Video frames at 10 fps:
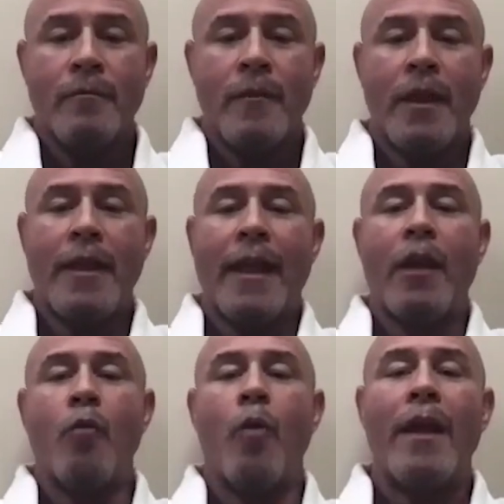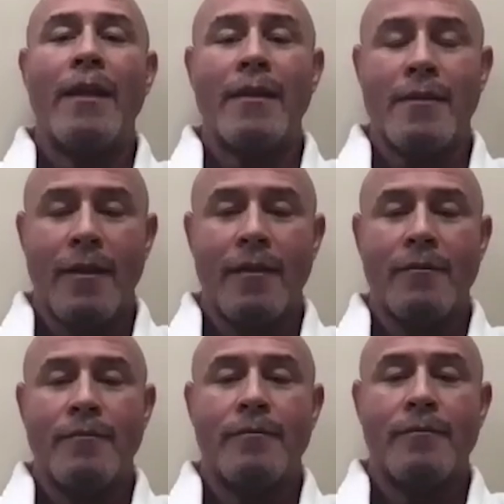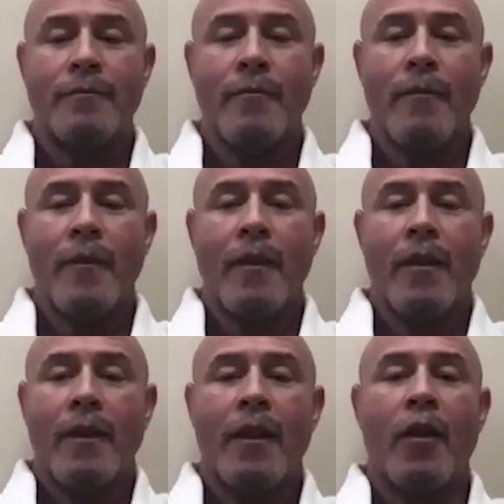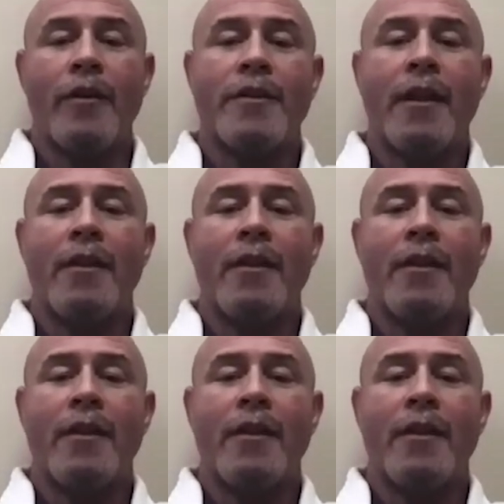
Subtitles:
that they can witness it. You know, it's